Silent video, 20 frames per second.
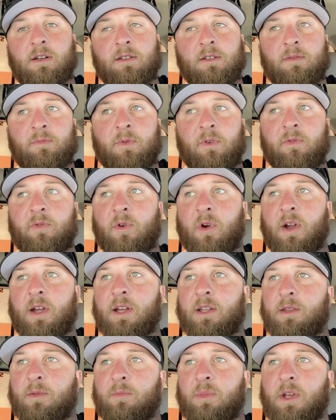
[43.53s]
before I
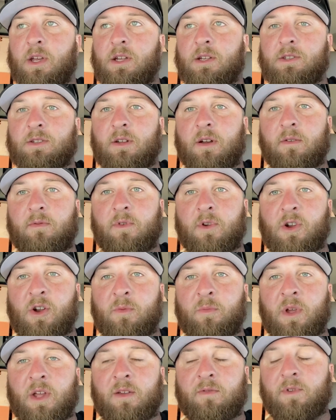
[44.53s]
hit the beach, so I figured
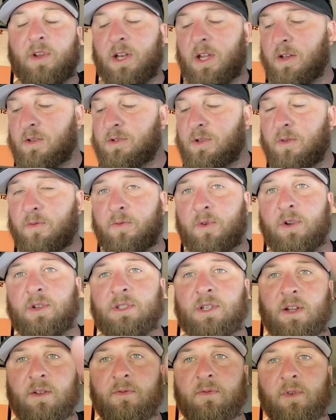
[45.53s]
I'd make a video. So
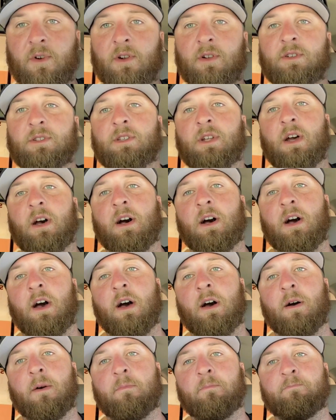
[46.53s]
first thing first, the
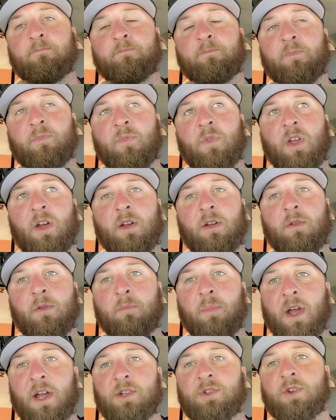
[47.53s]

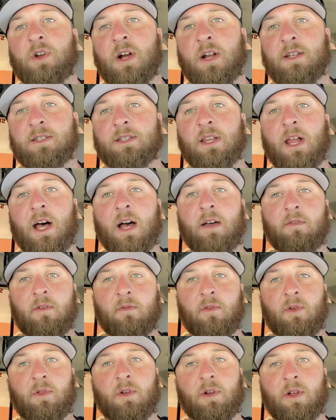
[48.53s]
Patreon is live.
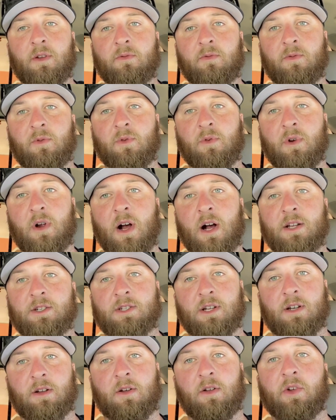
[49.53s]
If you're looking for
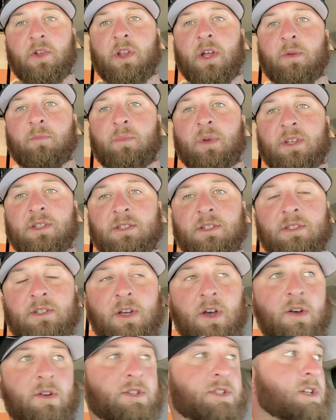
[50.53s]
Hotshot hauling, like business
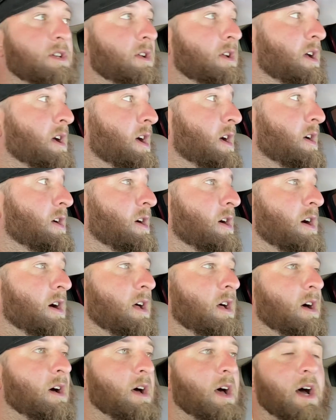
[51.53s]
coaching,
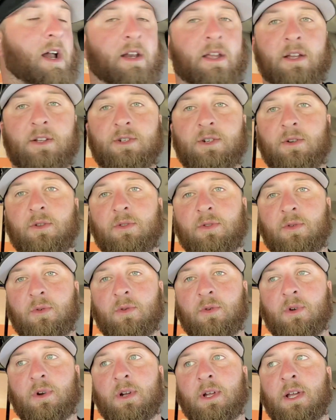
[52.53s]
how to get your
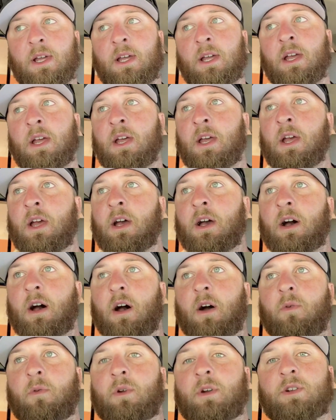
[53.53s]
authority,
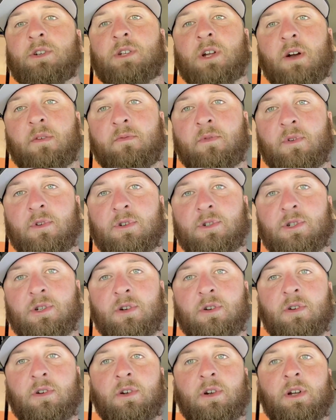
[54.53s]
where to shop for
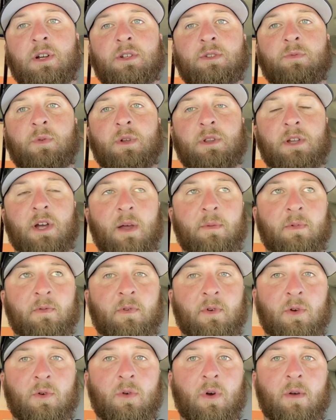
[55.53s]
insurance, what type
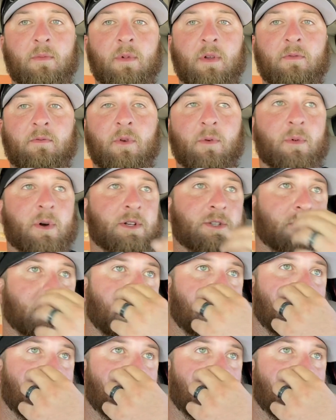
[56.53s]
of equipment for what you're going to